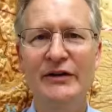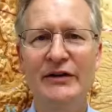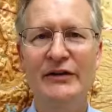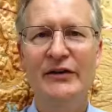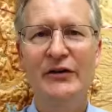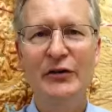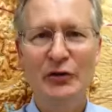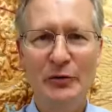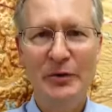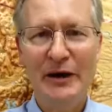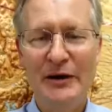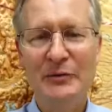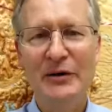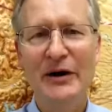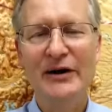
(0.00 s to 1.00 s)
the little
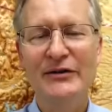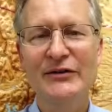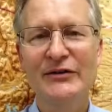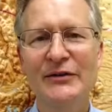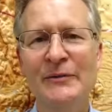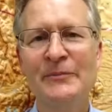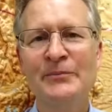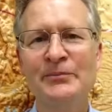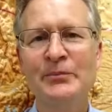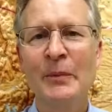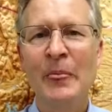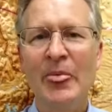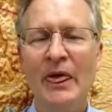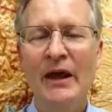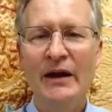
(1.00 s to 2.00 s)
black box.
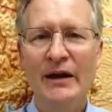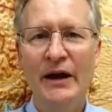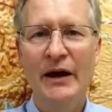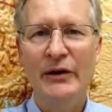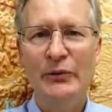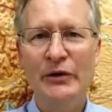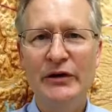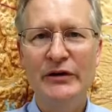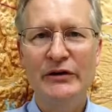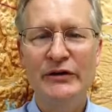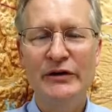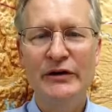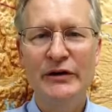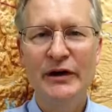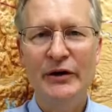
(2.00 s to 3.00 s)
And we can
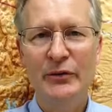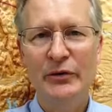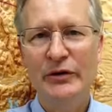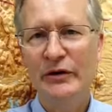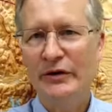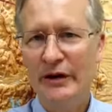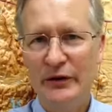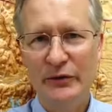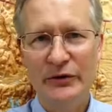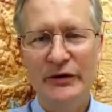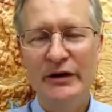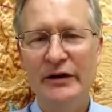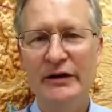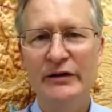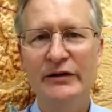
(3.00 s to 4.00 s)
see it at work, like with
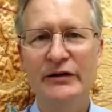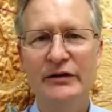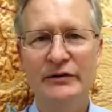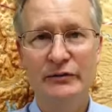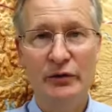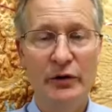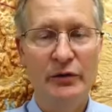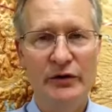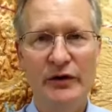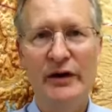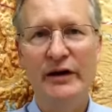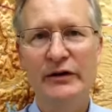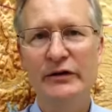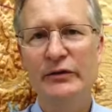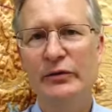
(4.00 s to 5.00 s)
kids, and with
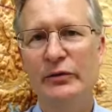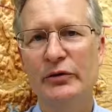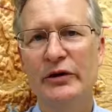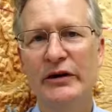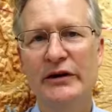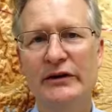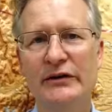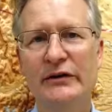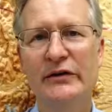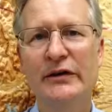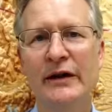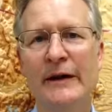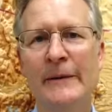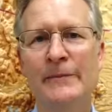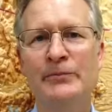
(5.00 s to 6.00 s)
us when we're
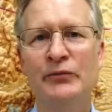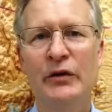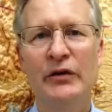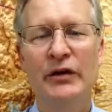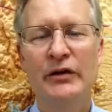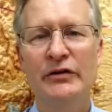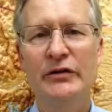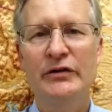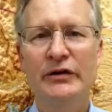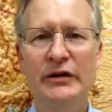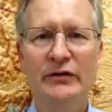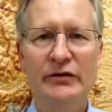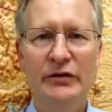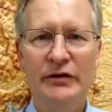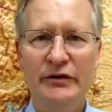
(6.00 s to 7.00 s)
kids, that just
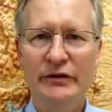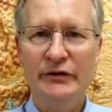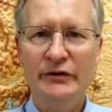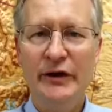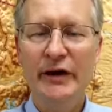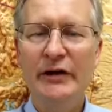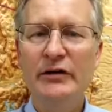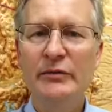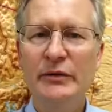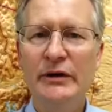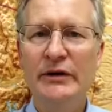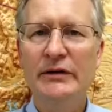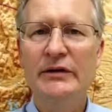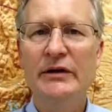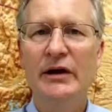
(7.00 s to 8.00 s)
given this
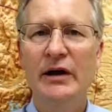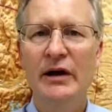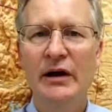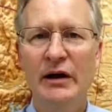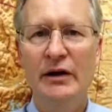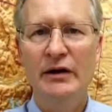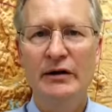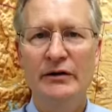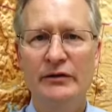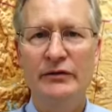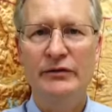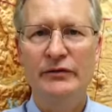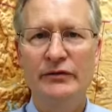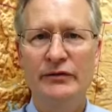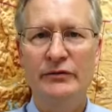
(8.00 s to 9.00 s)
environment of
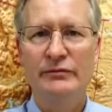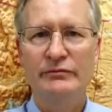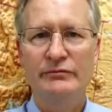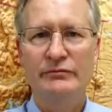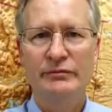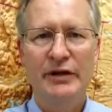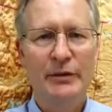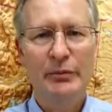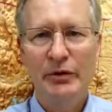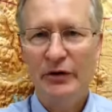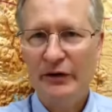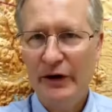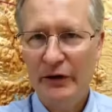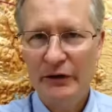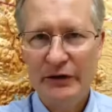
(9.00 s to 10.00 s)
people
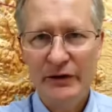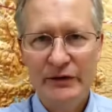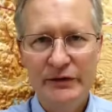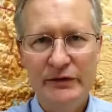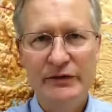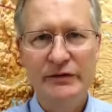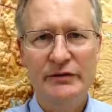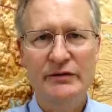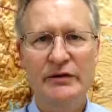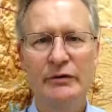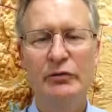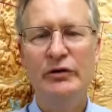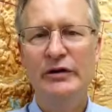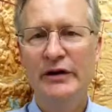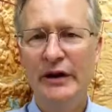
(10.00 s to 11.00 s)
around us,
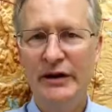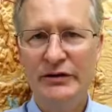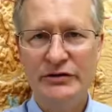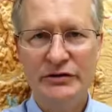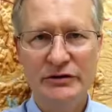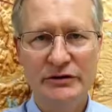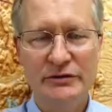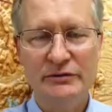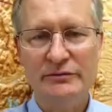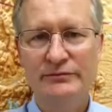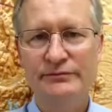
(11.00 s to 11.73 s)
communication,